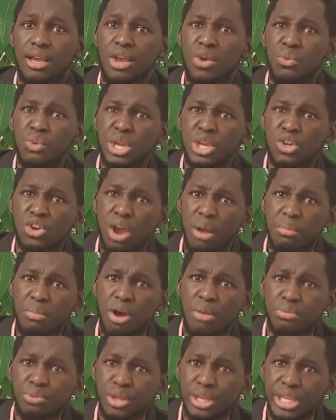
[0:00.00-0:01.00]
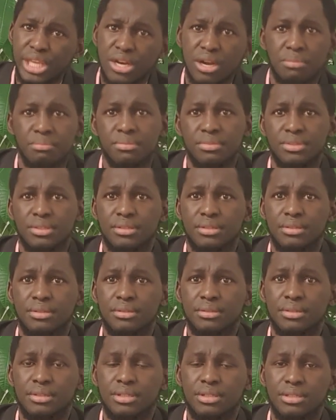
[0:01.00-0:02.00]
We come up to Europe.
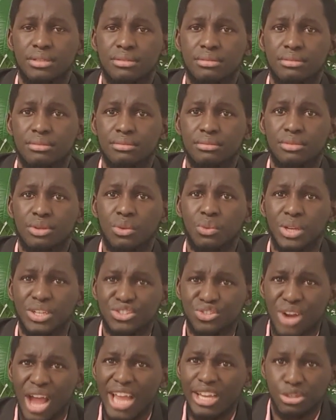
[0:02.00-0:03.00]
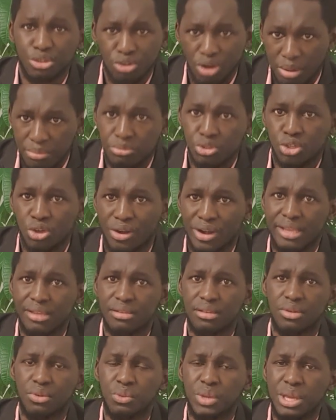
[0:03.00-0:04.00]
We try to come, sorry.
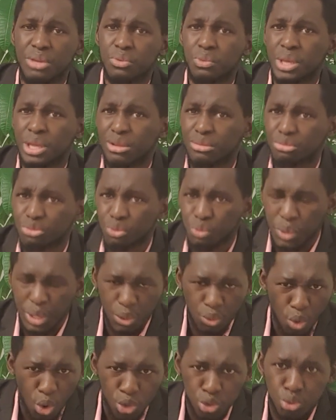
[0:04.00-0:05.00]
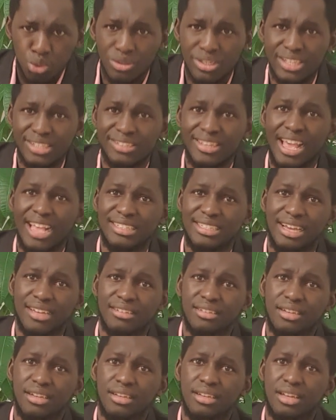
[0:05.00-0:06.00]
We go through this
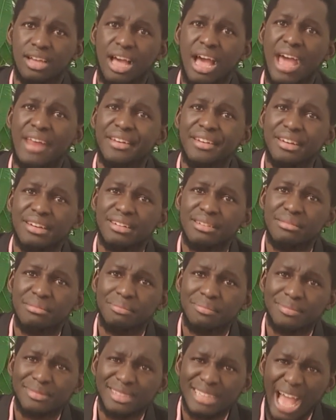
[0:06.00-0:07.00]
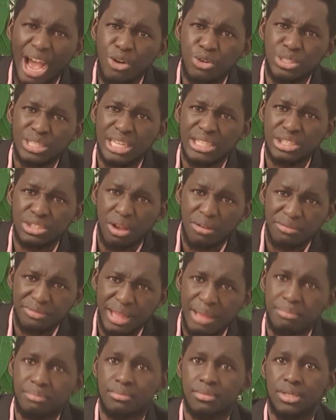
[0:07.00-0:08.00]
desert, and thousands of
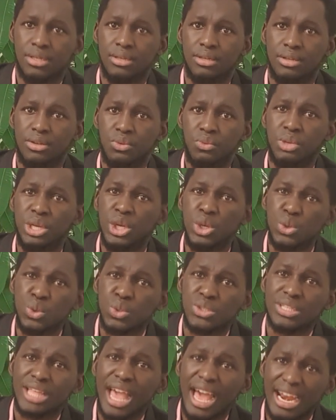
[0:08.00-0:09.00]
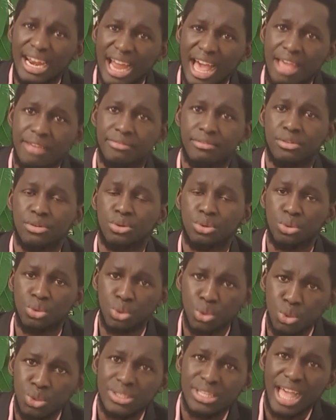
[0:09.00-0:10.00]
them will lose their life or
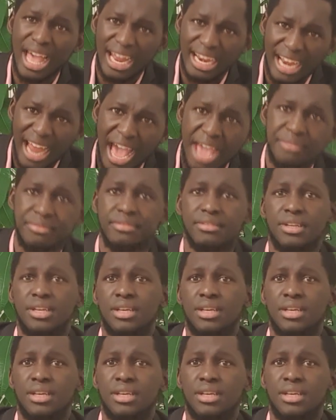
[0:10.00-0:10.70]
lose their life